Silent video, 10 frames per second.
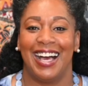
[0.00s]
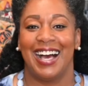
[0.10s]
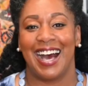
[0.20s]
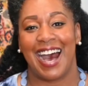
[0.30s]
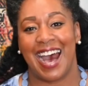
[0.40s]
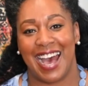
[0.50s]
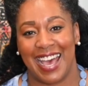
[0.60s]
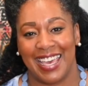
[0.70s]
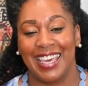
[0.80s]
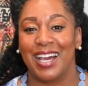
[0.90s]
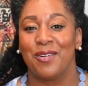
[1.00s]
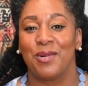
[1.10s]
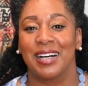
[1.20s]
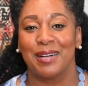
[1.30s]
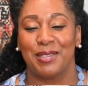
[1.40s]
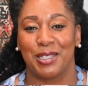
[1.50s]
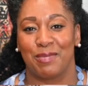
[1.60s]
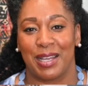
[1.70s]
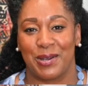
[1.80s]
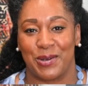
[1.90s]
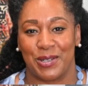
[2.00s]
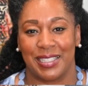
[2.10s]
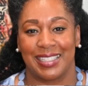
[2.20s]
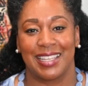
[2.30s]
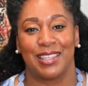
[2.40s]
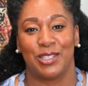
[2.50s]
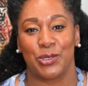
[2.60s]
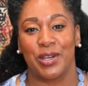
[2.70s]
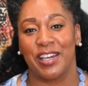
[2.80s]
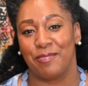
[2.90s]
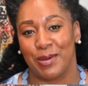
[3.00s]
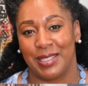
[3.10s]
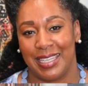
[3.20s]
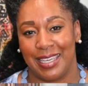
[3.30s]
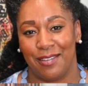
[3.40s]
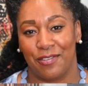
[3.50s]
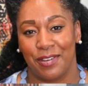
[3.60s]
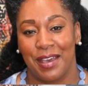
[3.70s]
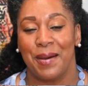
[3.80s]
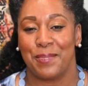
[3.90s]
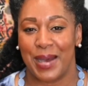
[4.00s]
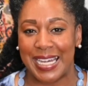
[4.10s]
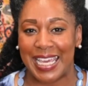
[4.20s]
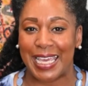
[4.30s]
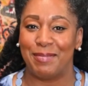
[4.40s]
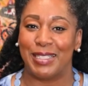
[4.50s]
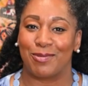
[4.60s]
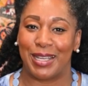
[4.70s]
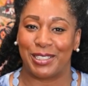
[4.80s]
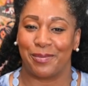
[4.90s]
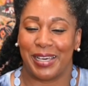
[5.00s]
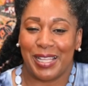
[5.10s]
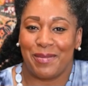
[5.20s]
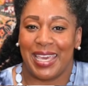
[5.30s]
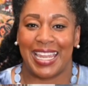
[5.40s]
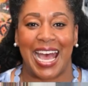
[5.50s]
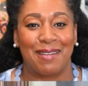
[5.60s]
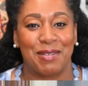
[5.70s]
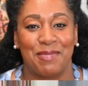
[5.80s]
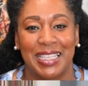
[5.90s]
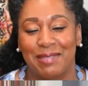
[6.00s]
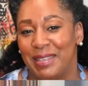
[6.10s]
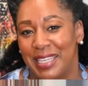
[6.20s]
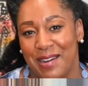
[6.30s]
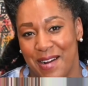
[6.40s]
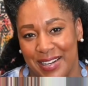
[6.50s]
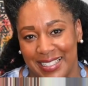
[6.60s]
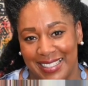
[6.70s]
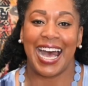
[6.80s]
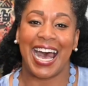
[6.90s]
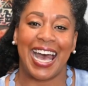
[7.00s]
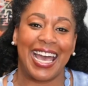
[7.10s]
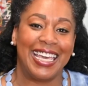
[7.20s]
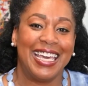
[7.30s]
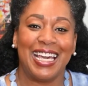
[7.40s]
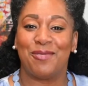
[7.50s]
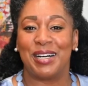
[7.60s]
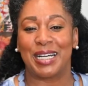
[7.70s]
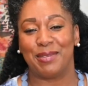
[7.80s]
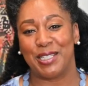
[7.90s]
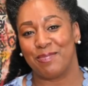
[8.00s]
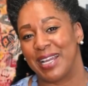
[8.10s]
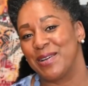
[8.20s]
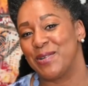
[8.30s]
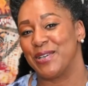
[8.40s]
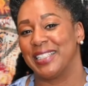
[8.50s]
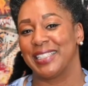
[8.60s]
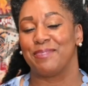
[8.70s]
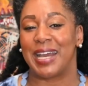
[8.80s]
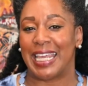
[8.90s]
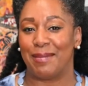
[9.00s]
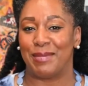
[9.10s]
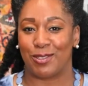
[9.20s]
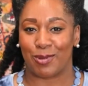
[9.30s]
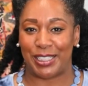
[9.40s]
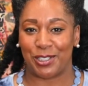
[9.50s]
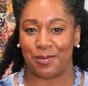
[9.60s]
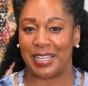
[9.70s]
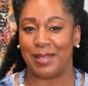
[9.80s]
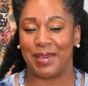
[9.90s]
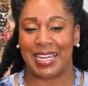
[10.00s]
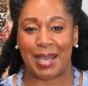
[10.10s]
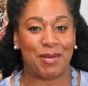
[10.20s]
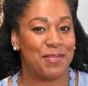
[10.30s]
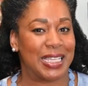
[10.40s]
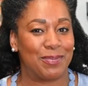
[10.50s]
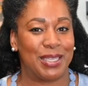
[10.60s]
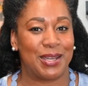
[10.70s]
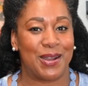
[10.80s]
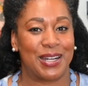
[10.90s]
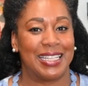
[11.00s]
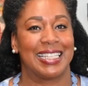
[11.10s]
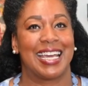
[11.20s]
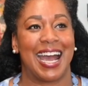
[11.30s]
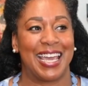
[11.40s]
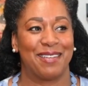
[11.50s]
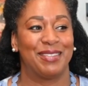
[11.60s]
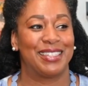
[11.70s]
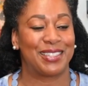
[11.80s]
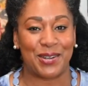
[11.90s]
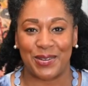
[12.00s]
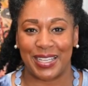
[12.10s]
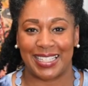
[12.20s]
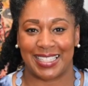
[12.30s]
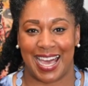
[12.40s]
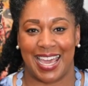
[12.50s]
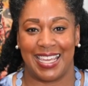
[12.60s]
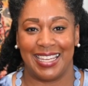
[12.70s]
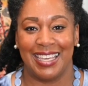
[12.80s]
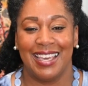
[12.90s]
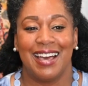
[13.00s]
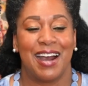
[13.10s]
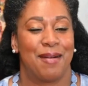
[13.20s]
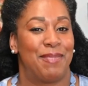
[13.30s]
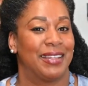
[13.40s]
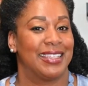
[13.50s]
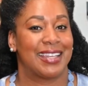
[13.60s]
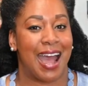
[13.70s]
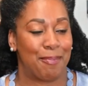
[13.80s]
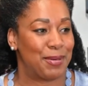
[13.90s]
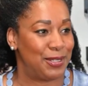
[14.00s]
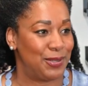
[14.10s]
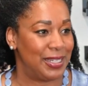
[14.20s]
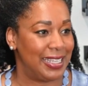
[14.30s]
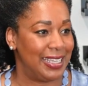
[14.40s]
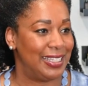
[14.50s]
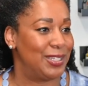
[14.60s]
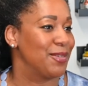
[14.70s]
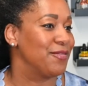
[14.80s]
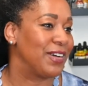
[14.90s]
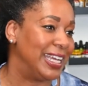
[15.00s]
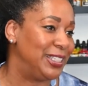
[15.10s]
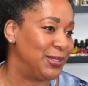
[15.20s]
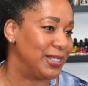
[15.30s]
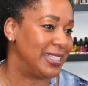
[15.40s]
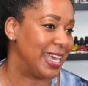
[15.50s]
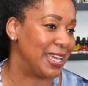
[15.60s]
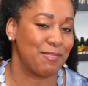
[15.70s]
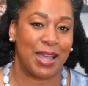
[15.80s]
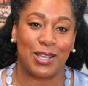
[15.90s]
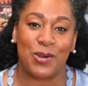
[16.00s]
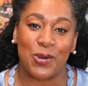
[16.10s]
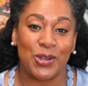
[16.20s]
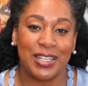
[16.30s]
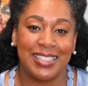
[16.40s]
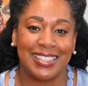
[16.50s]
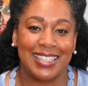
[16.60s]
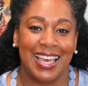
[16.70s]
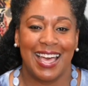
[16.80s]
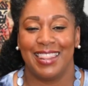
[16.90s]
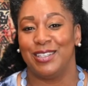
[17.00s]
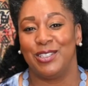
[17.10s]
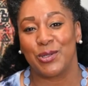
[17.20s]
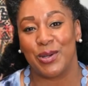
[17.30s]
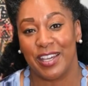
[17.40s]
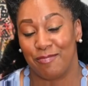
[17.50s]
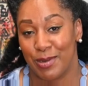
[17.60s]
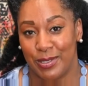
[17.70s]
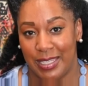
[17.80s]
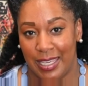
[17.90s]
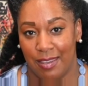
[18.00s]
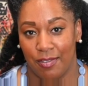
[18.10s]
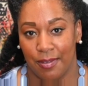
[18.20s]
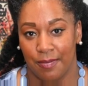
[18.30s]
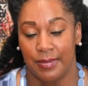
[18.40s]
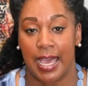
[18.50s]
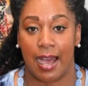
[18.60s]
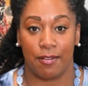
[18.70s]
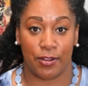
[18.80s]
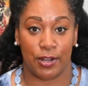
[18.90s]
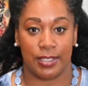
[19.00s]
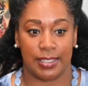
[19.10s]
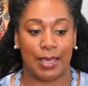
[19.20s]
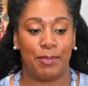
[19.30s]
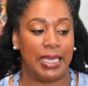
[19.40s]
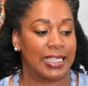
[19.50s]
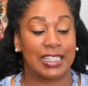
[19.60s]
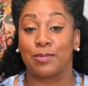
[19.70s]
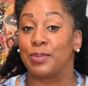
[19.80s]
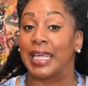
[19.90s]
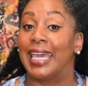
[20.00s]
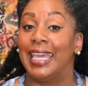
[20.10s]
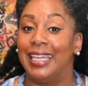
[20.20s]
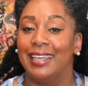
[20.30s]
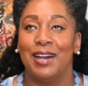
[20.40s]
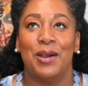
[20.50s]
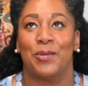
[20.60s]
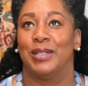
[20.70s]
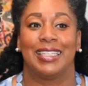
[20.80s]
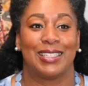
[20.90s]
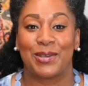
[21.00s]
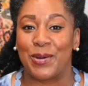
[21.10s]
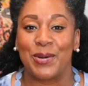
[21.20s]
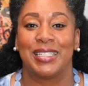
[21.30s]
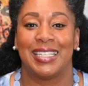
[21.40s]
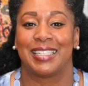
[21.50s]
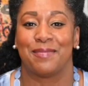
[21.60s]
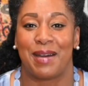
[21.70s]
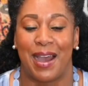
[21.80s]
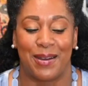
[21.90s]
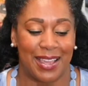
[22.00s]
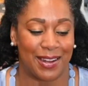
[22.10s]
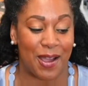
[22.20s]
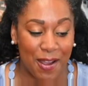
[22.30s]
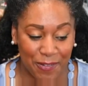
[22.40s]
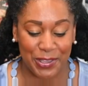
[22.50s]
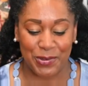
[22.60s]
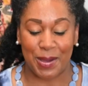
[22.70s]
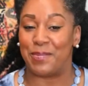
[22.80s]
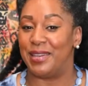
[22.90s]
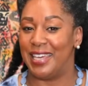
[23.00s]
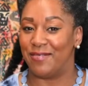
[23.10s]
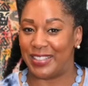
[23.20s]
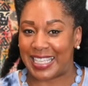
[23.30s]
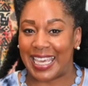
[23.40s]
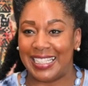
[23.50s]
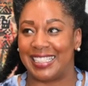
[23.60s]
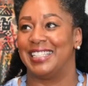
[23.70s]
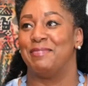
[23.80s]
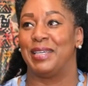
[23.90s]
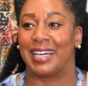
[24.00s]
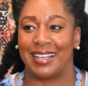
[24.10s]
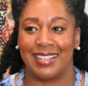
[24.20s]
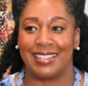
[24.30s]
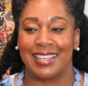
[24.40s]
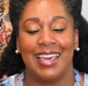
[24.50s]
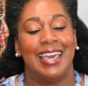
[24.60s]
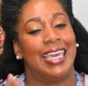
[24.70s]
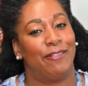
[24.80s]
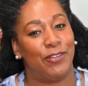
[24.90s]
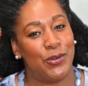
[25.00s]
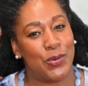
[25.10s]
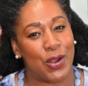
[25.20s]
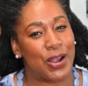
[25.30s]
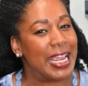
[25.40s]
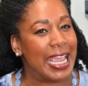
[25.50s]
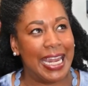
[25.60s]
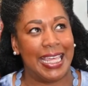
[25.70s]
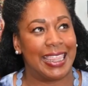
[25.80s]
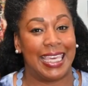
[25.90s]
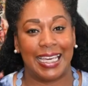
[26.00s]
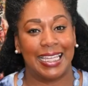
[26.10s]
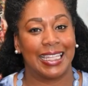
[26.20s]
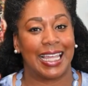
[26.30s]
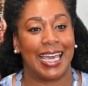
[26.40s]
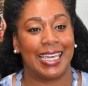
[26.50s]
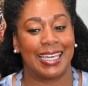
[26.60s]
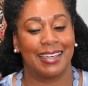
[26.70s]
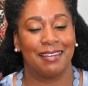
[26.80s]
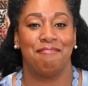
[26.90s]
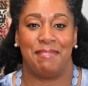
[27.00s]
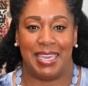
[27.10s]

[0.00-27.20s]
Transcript: Hi, and welcome to my course, The Joy of M.O.T.I.F. My name is Rachel Bellamy, and I'm a mixed media artist. Hi, and welcome to my course. My name is Rachel Bellamy, and I'm a mixed media artist, and I am so excited about this opportunity to invite you to take my course, The Joy of M.O.T.I.F. Now, first, let me explain what this course is about and offer you up an invitation, because if you are anything like me,